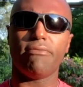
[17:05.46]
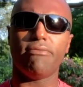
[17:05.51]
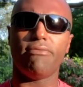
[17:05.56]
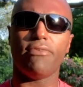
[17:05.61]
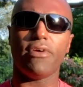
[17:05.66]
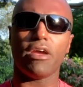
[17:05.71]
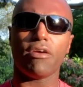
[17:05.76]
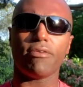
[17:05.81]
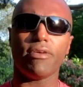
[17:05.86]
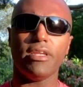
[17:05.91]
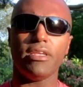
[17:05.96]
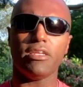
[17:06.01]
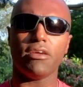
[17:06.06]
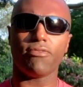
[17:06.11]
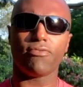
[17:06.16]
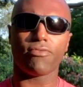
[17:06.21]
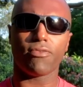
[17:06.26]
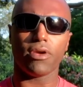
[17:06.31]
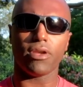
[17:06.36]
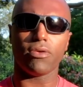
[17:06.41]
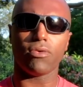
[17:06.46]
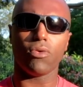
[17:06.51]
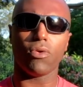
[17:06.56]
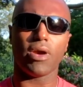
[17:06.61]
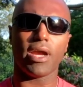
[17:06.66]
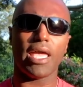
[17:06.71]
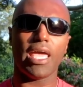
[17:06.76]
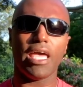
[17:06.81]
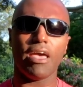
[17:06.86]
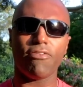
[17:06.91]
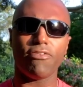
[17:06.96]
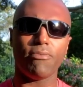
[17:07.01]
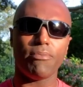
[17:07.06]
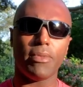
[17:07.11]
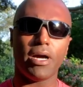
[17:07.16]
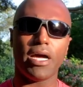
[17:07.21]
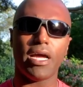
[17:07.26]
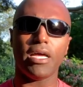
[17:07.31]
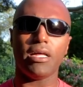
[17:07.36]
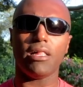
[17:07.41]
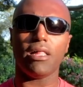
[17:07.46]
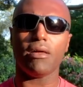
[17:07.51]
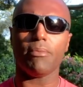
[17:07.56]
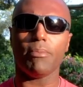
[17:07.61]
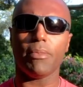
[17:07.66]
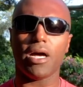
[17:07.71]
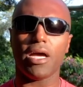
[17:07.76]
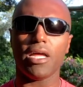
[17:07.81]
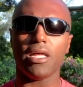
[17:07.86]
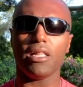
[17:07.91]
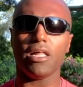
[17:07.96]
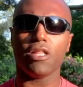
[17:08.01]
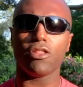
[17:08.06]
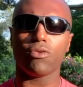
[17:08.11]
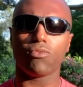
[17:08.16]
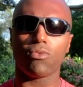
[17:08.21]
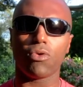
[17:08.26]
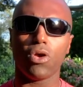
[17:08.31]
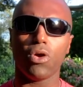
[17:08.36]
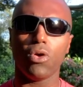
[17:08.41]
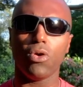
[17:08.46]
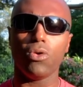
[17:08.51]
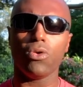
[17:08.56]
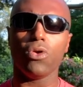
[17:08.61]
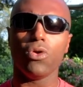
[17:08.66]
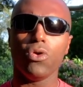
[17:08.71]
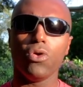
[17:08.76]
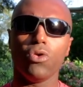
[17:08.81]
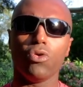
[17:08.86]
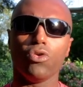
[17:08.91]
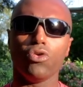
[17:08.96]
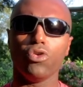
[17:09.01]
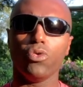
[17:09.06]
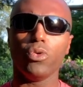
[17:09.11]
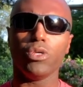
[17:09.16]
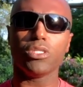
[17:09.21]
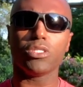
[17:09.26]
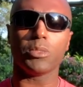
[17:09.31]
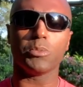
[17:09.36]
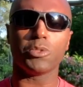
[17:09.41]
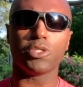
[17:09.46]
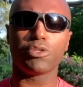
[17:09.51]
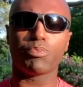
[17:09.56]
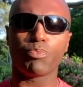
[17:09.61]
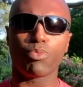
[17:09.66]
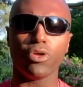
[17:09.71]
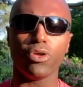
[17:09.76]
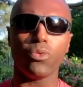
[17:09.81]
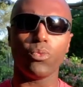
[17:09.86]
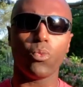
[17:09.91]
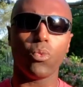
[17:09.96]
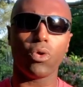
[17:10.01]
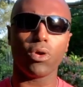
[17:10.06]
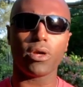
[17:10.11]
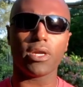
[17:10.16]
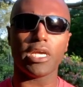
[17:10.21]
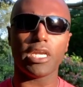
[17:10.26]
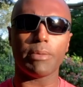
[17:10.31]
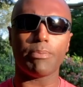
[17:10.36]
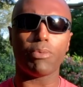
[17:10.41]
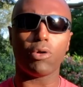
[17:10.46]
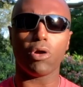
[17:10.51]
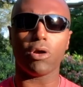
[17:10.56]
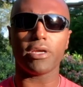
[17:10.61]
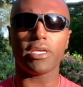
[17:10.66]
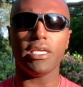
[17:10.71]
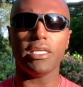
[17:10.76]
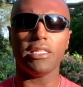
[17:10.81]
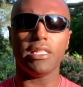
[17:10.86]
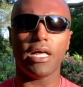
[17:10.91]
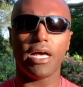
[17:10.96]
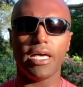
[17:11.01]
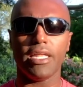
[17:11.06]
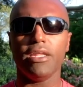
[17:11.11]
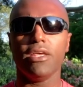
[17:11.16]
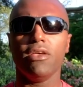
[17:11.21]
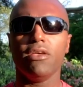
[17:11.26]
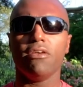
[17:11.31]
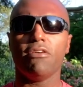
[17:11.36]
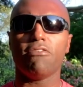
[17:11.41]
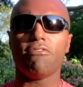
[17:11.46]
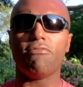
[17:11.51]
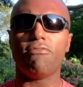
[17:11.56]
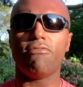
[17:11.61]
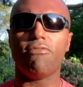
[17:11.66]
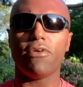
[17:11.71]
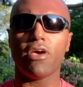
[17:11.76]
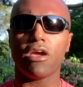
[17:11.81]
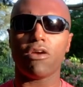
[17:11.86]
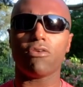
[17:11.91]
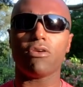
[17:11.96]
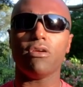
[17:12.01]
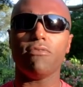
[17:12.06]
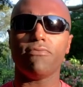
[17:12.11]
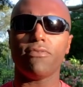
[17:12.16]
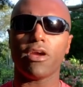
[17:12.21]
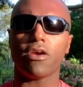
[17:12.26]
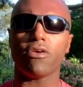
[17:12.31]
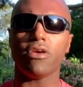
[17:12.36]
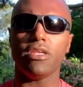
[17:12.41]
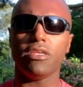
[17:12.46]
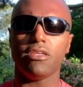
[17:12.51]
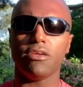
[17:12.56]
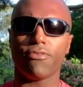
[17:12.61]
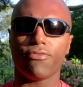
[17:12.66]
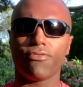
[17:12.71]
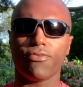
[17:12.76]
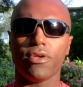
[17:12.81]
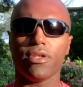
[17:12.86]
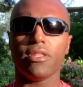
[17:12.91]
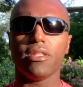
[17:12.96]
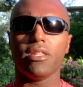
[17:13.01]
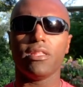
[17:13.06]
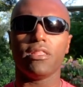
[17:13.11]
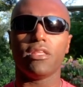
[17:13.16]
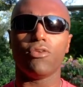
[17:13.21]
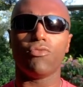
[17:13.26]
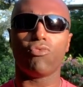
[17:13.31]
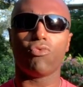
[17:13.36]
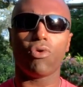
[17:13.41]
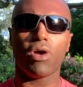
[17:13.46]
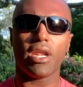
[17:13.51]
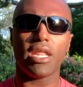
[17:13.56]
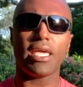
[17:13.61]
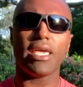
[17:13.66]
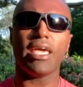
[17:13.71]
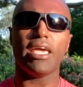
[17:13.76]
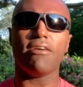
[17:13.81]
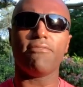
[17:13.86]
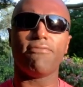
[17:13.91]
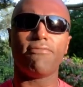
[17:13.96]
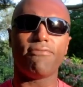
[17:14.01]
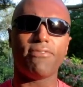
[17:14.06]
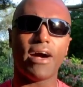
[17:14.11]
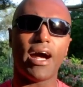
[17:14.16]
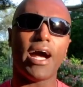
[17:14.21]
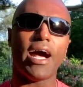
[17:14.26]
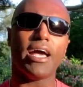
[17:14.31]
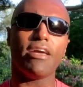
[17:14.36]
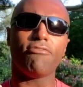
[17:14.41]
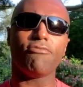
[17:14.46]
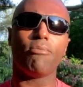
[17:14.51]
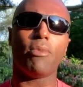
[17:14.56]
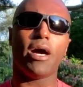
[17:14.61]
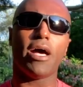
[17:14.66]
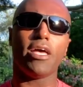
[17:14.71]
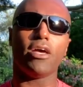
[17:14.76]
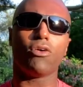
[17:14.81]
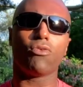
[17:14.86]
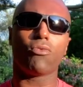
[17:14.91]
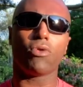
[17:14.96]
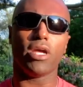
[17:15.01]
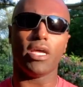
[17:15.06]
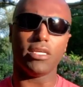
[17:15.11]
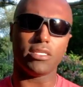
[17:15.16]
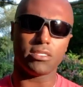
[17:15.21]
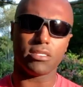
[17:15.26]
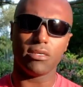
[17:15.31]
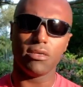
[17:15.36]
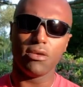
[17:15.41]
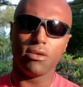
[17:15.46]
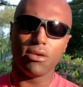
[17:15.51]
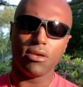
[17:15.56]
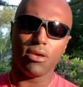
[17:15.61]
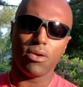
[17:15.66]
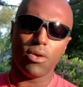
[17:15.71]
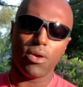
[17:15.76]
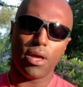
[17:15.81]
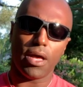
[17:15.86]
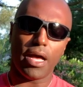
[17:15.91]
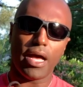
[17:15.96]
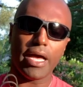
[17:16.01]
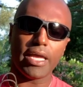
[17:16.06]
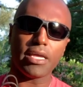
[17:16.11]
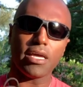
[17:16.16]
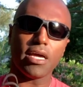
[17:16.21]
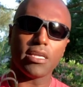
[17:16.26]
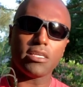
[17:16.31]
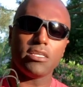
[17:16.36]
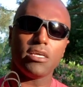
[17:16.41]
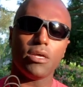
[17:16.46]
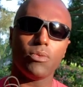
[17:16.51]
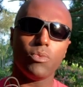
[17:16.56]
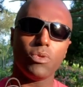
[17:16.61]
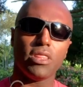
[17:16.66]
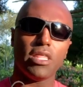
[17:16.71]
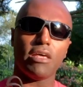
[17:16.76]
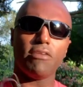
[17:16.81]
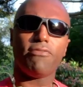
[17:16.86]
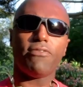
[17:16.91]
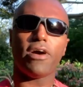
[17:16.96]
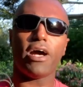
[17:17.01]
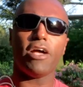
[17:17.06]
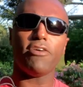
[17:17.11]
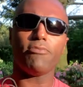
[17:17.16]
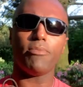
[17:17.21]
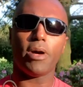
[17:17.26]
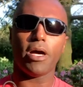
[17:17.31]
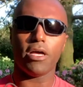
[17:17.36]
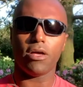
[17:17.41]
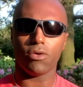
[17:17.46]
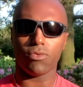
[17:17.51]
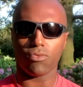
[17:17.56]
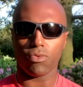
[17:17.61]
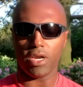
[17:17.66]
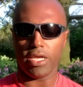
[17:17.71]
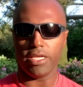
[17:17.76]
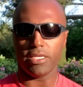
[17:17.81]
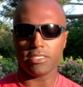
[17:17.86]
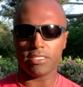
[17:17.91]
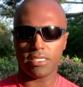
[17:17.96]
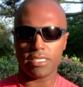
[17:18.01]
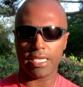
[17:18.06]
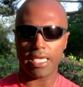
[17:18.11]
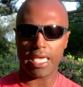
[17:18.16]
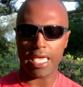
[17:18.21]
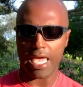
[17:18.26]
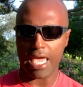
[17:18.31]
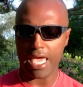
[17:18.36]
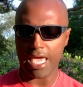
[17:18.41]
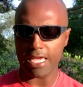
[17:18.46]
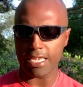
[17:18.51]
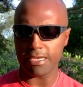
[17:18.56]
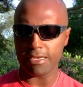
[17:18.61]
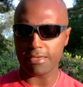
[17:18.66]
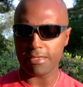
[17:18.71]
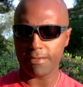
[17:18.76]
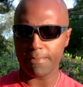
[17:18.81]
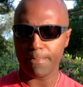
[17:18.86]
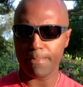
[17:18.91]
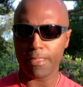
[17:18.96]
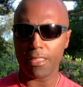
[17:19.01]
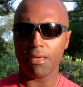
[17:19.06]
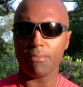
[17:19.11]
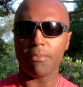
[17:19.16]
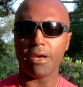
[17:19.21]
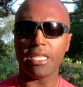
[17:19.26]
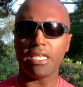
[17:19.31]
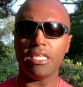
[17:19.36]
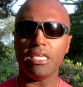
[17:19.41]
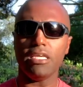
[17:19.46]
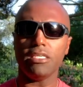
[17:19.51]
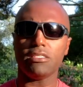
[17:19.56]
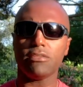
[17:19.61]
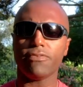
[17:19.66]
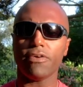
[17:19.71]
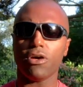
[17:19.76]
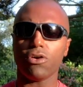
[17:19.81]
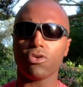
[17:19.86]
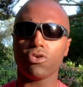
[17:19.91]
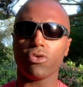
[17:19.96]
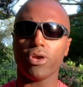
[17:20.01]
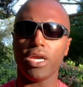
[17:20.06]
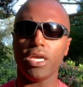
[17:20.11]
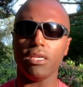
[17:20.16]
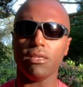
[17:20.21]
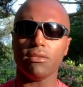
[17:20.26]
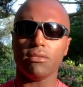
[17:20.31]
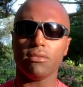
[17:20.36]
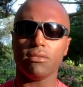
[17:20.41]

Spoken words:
very different, or half a mile on the road, or doing some sprint work in a parking lot, very, very different than running a 5 mile race. I got done with that 5 mile race and my knees felt great,